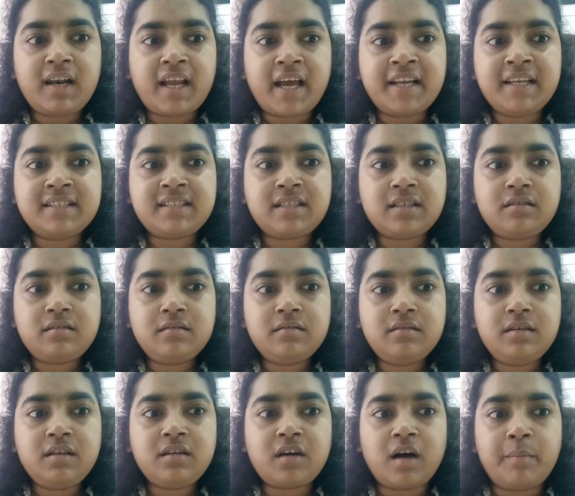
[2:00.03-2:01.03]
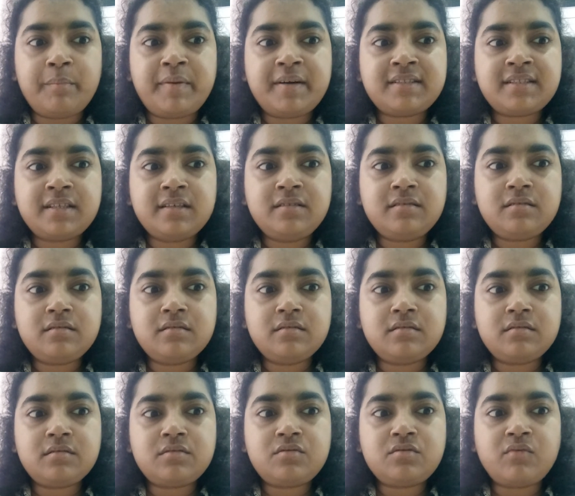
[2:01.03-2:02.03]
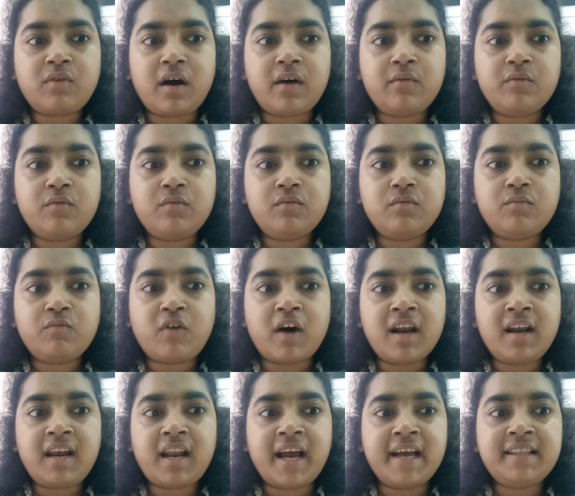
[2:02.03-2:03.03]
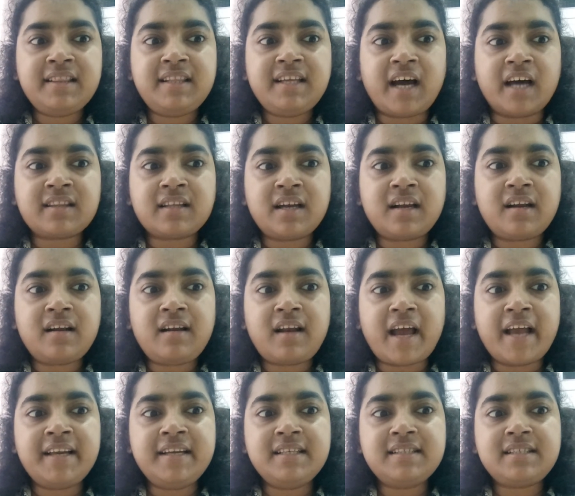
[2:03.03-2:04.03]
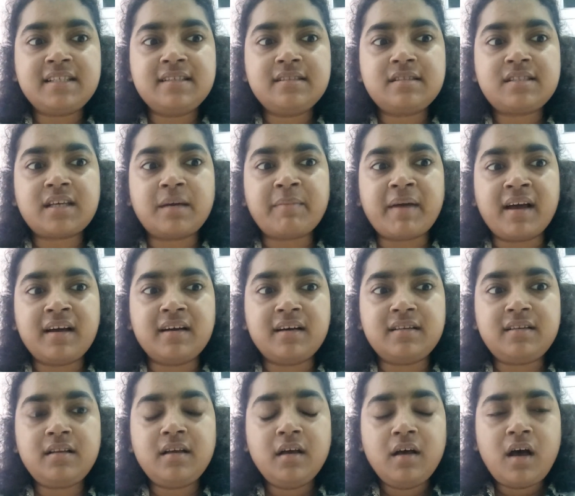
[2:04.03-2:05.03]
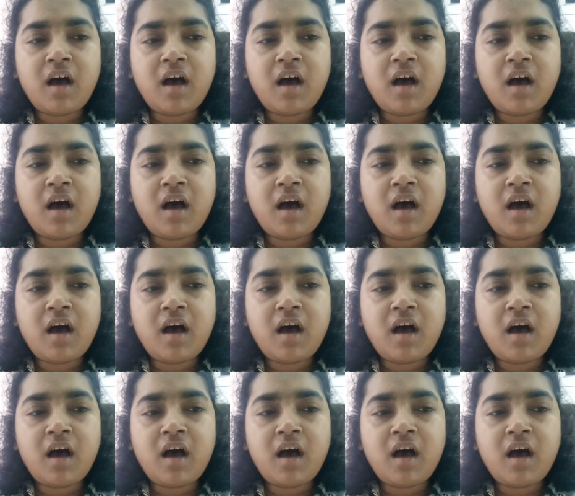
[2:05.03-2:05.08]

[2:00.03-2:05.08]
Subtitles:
line is in comparison to one line, the other line is in some angle,